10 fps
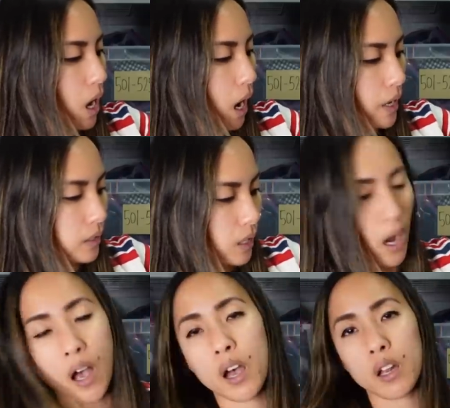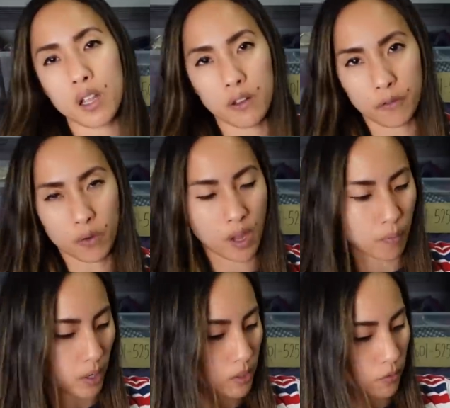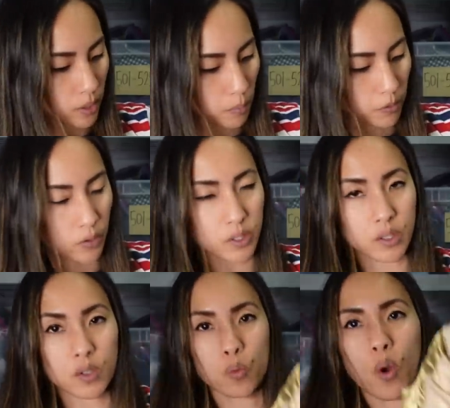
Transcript: I got it for that price for a number of reasons.